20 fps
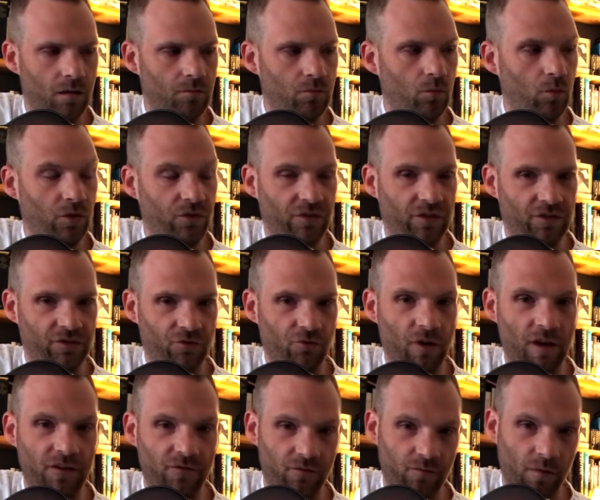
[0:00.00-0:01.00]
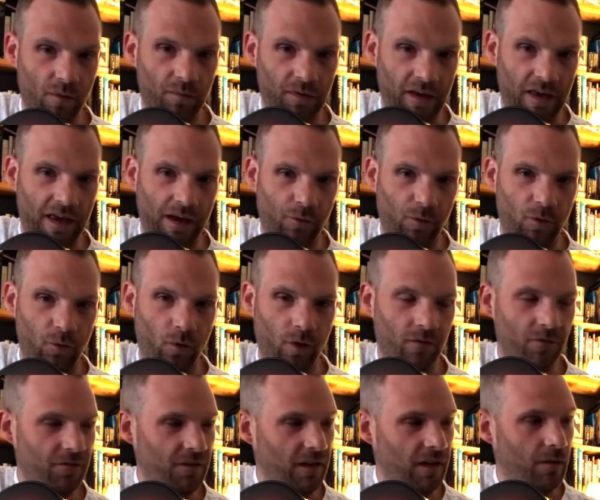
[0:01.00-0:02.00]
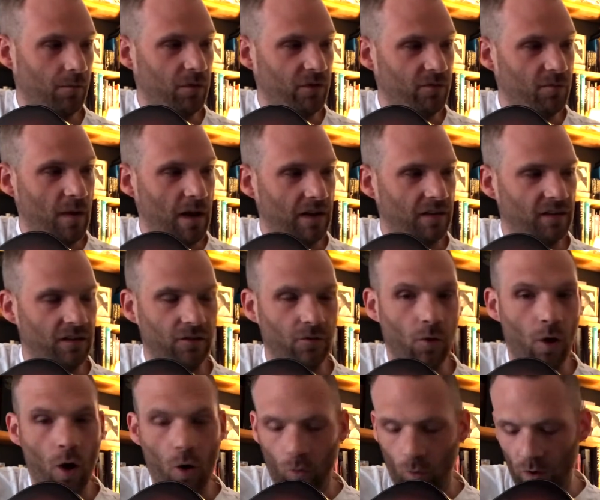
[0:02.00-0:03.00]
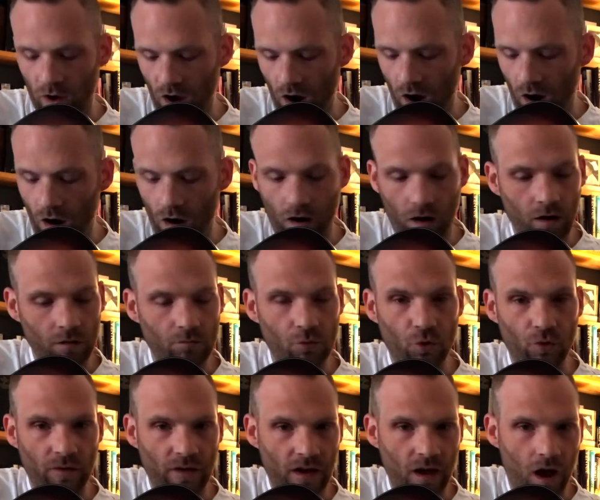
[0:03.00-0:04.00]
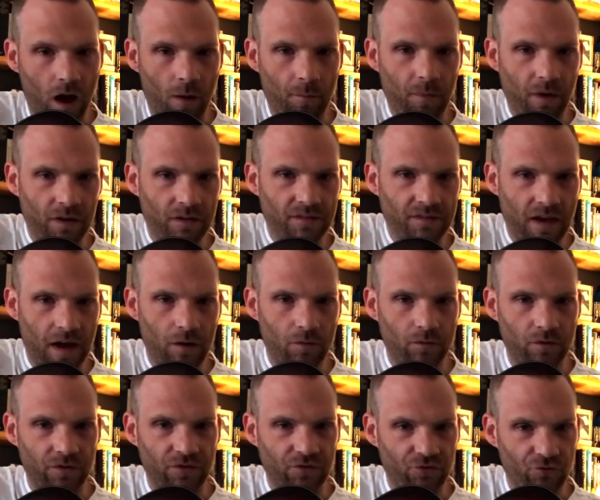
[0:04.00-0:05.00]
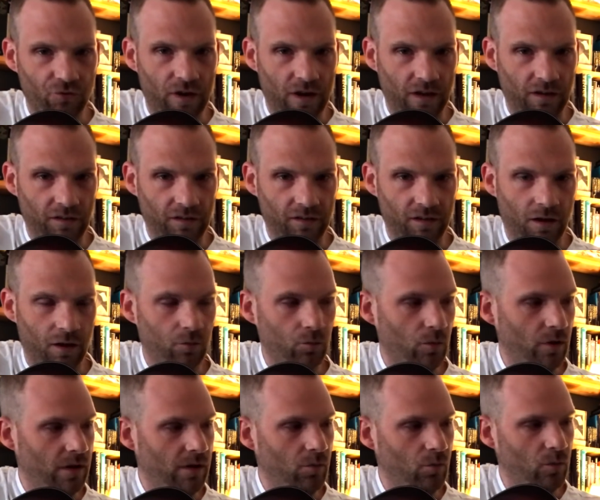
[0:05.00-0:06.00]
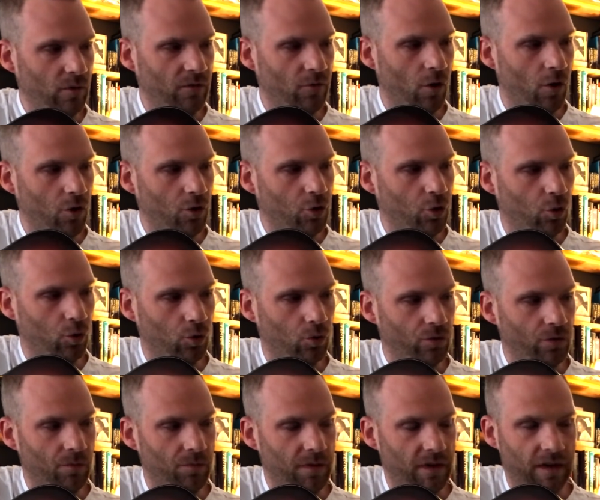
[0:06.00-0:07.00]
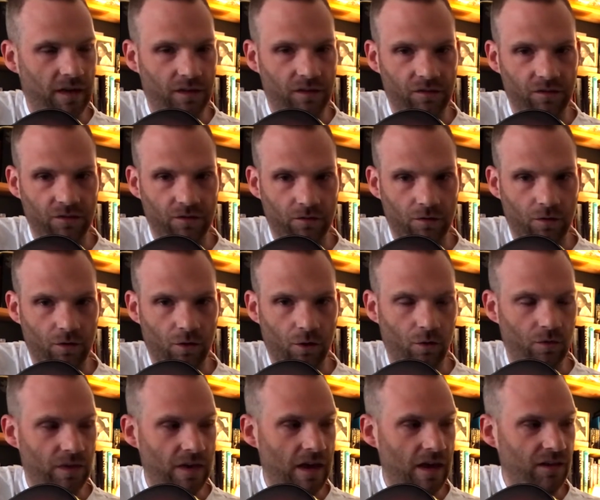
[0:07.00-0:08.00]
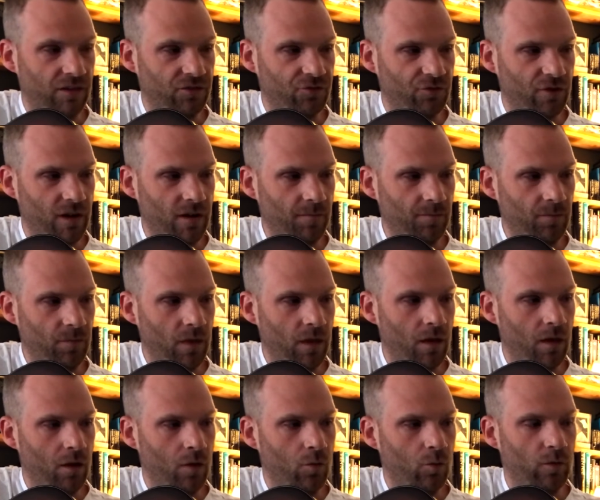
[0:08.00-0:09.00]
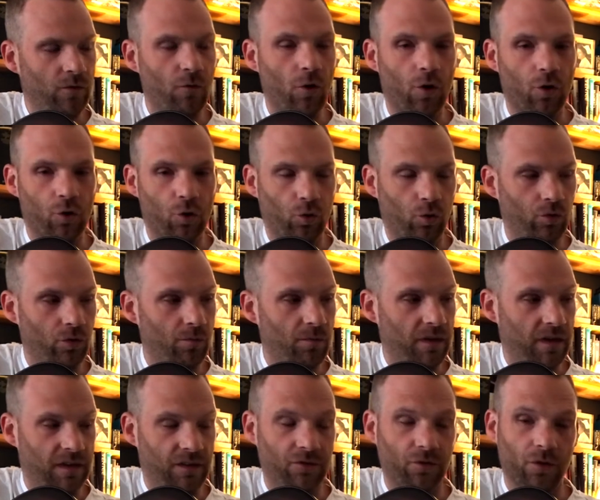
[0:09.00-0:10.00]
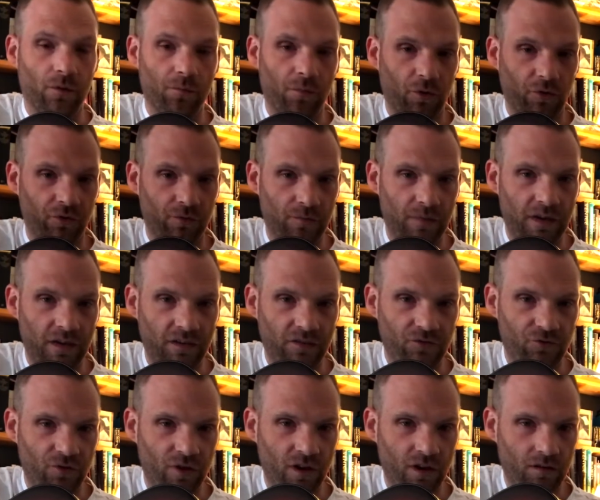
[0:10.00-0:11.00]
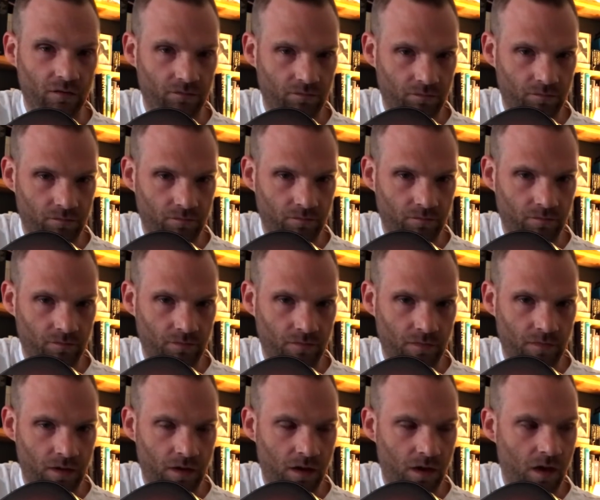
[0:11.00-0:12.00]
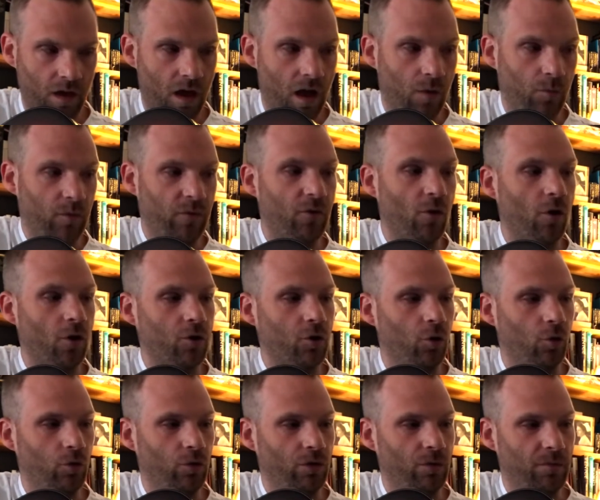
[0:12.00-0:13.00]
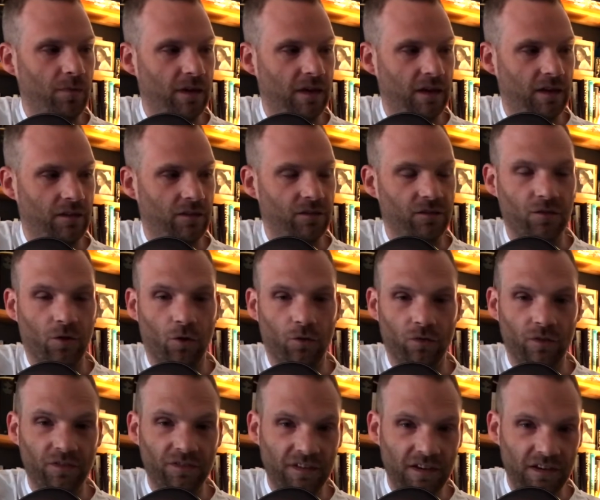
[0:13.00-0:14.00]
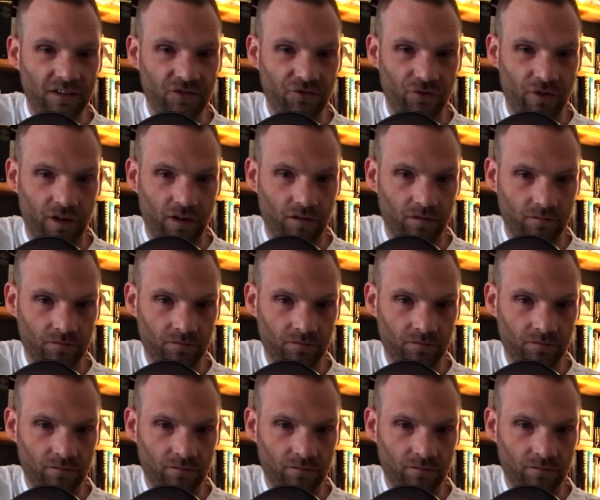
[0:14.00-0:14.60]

which is great from a playing with one finger perspective, we are moving up and down the strings, aren't we? We've got a chord that begins on the A string, we've got a chord that begins on the bottom E string, and we've got a chord that begins on the D string.